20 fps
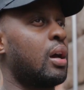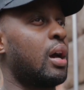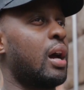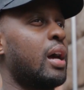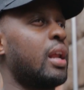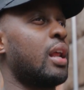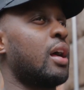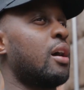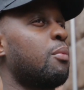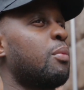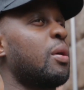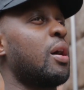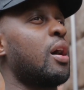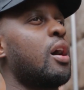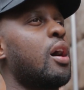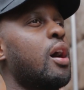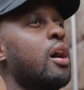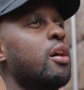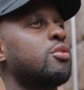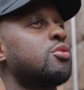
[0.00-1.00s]
And
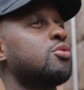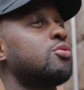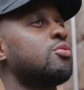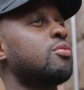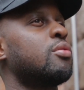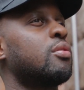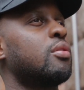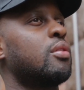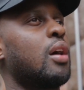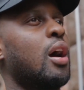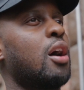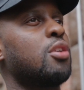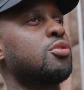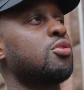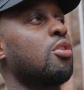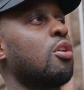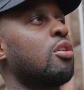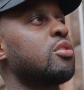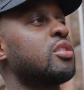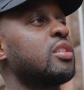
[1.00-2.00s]
how do
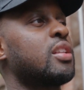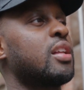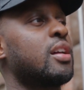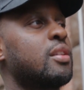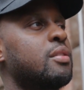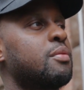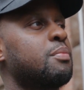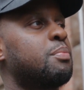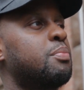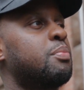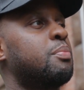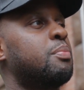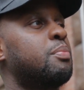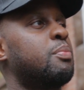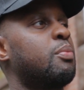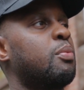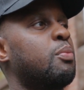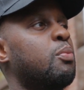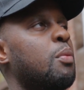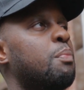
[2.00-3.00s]
you answer that?
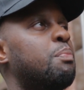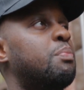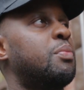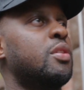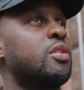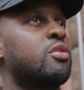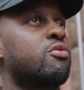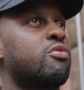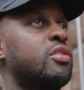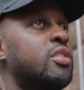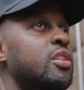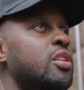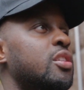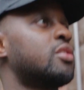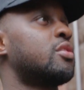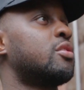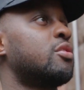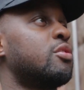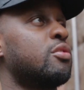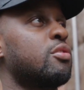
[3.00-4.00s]
These
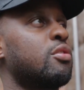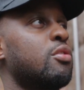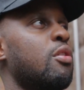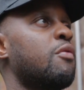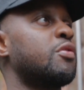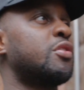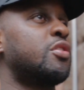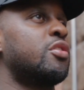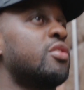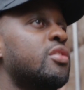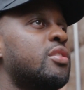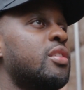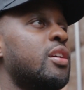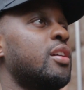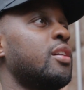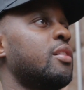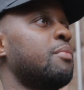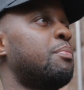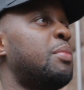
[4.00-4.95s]
critiques. Obviously, you're saying